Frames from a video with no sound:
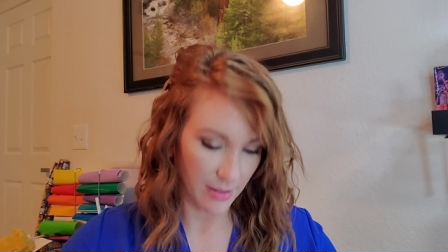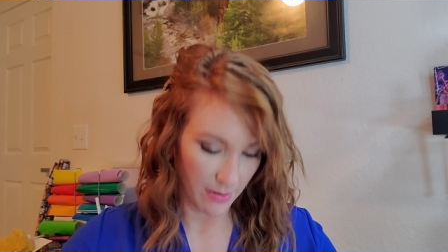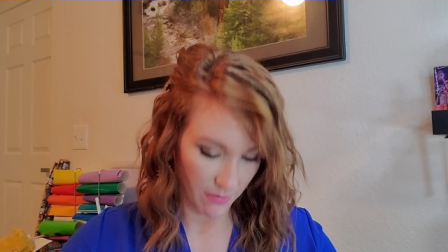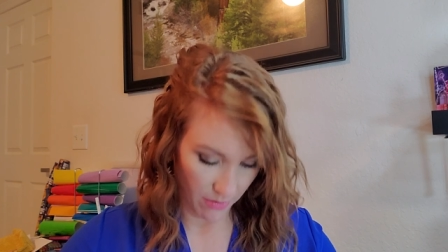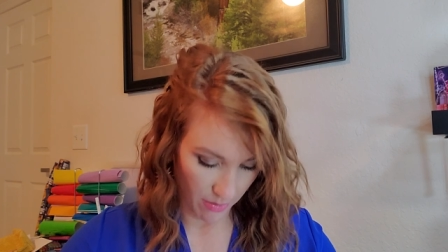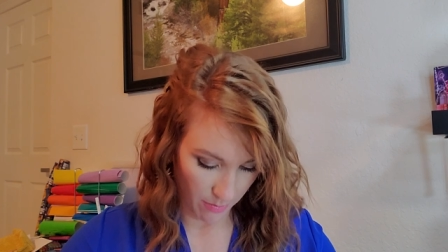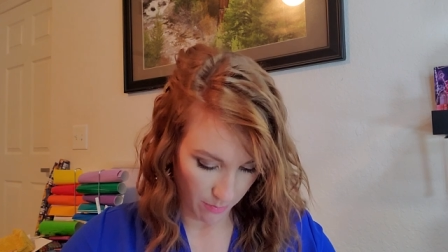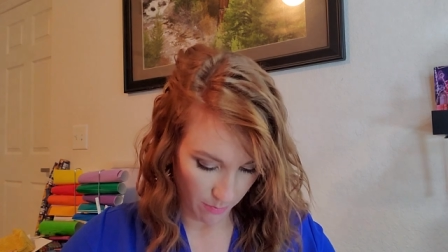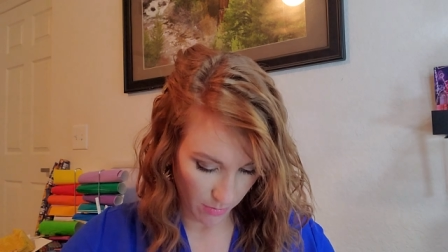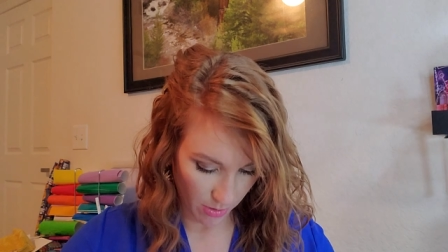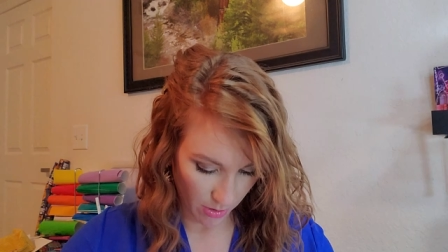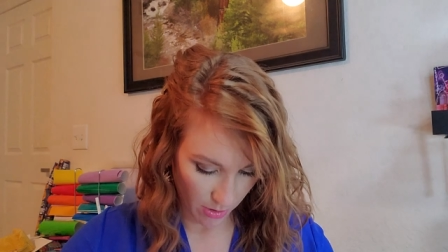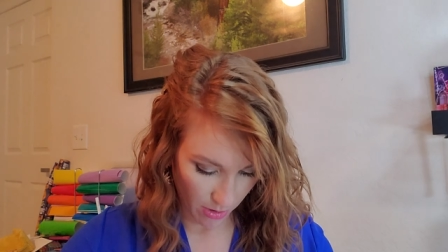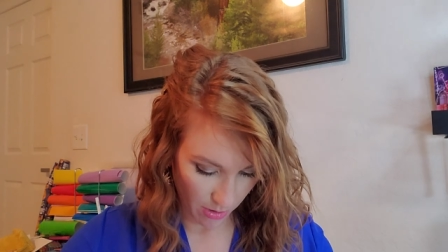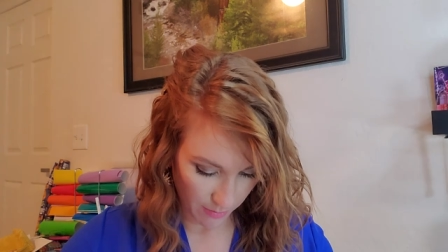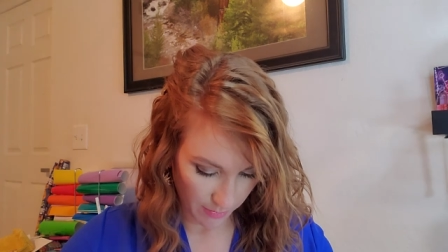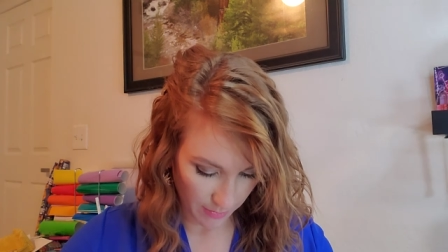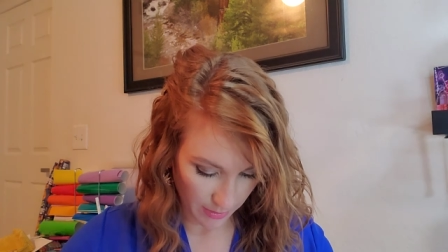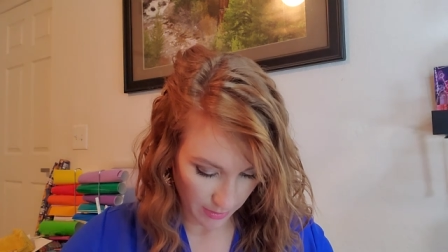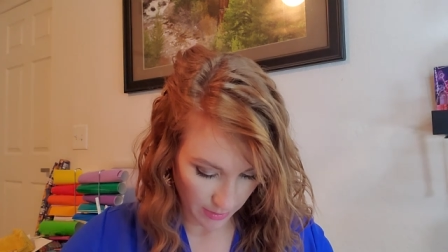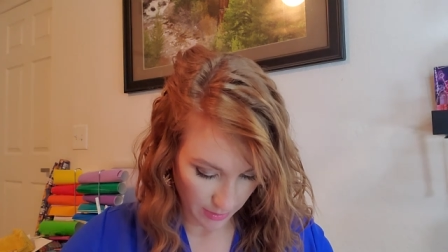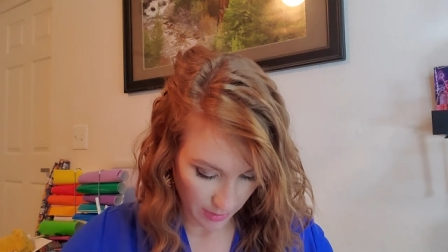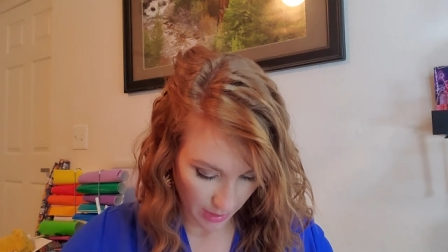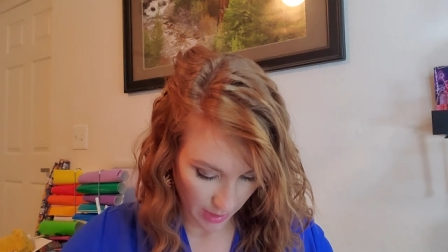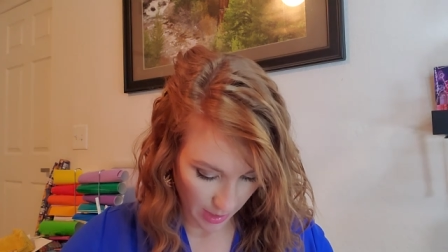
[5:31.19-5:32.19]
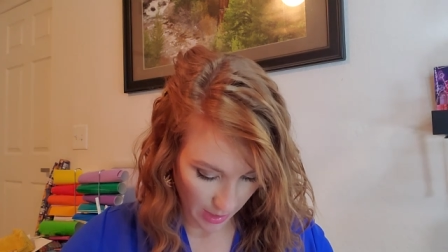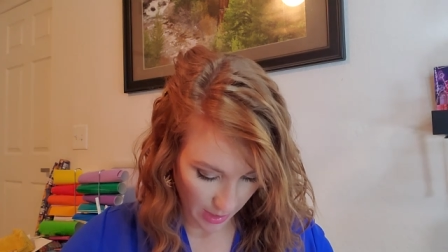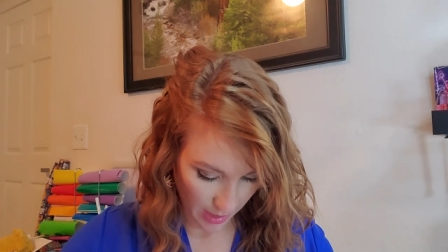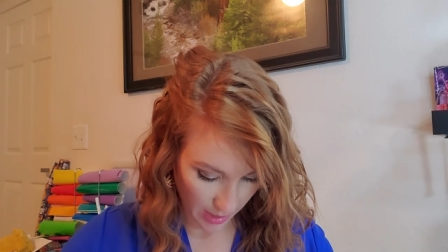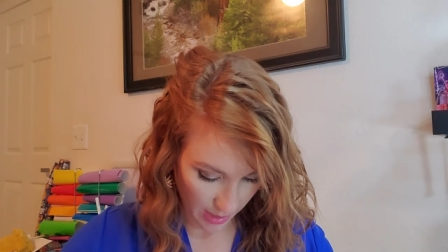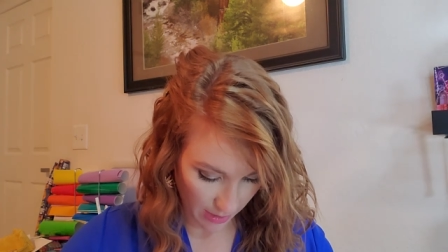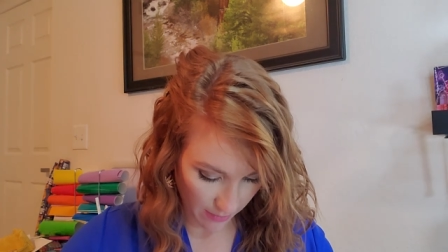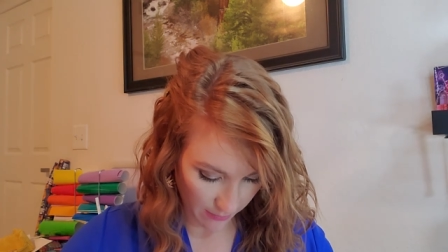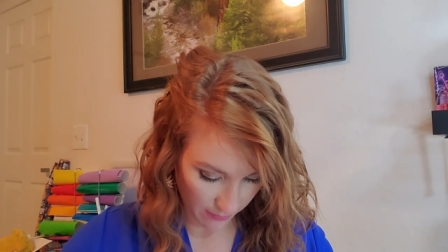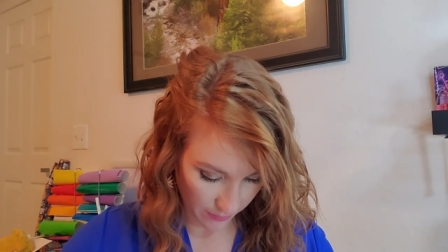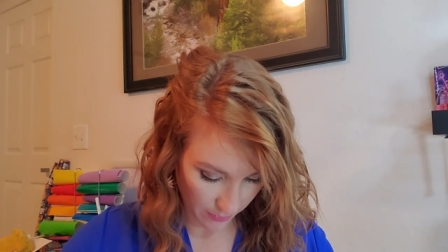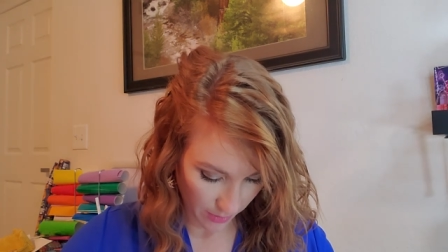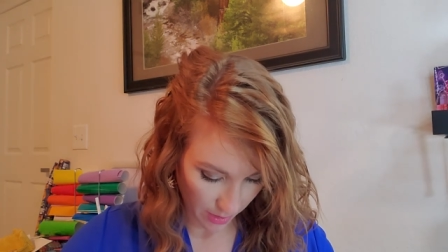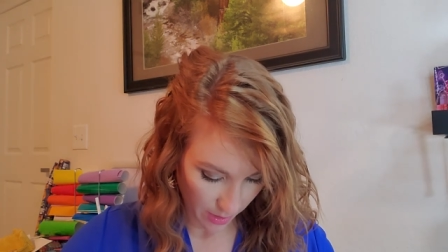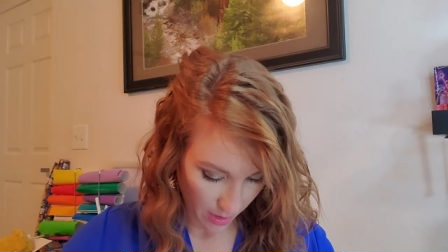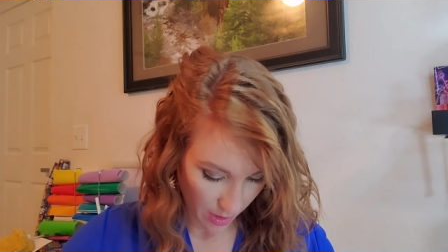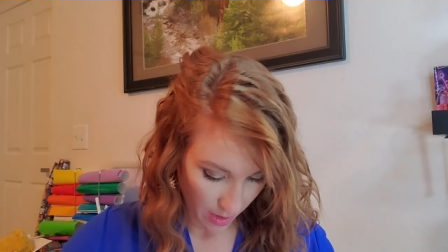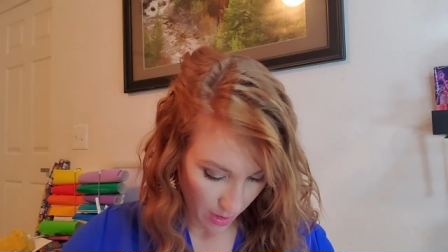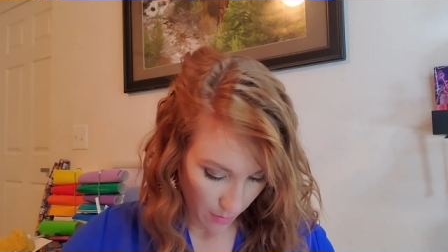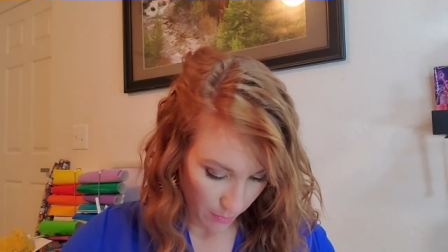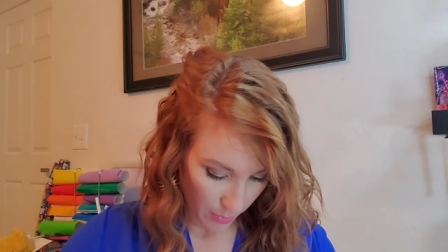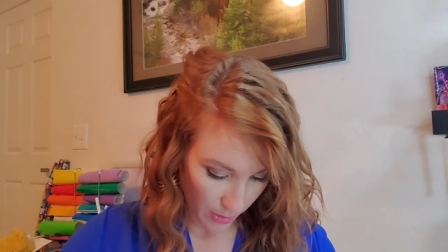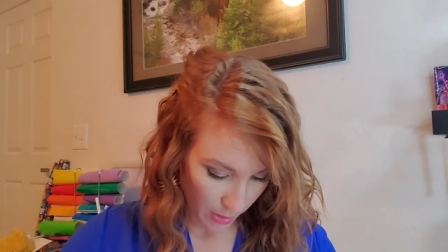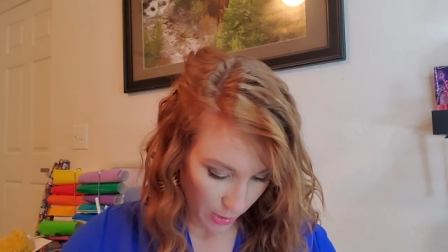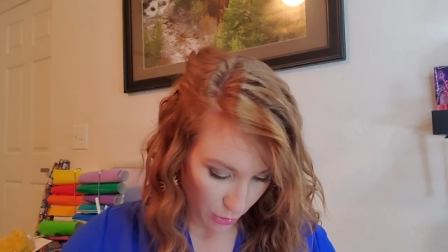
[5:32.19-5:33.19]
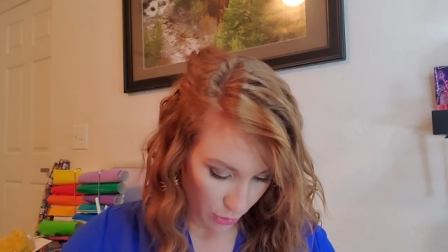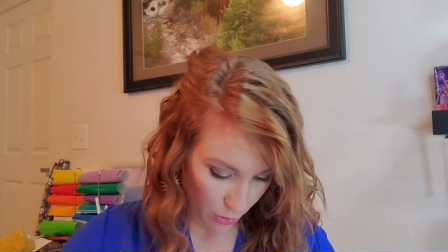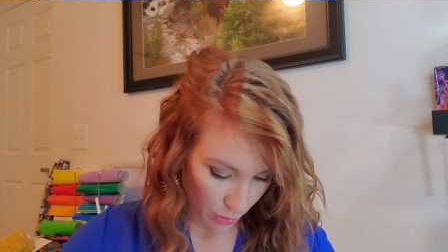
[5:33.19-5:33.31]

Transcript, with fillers: if I'm not mistaken. But you